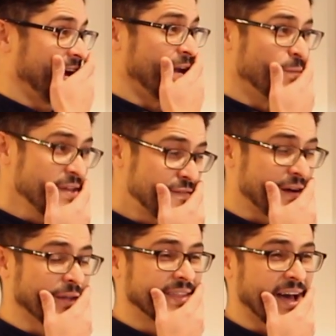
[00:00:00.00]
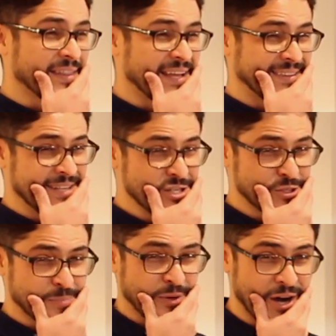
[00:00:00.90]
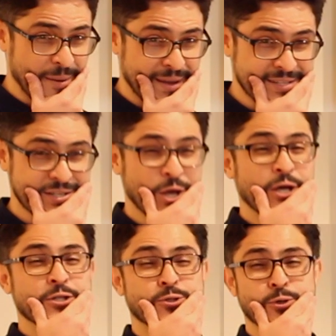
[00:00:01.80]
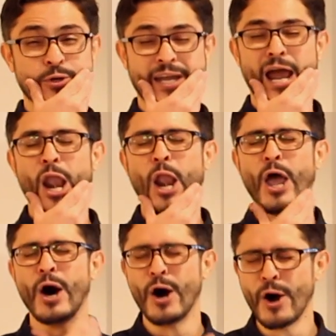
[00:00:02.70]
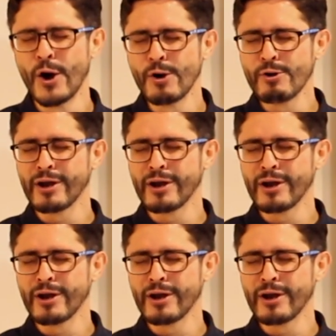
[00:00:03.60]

And we found out that this promise took a long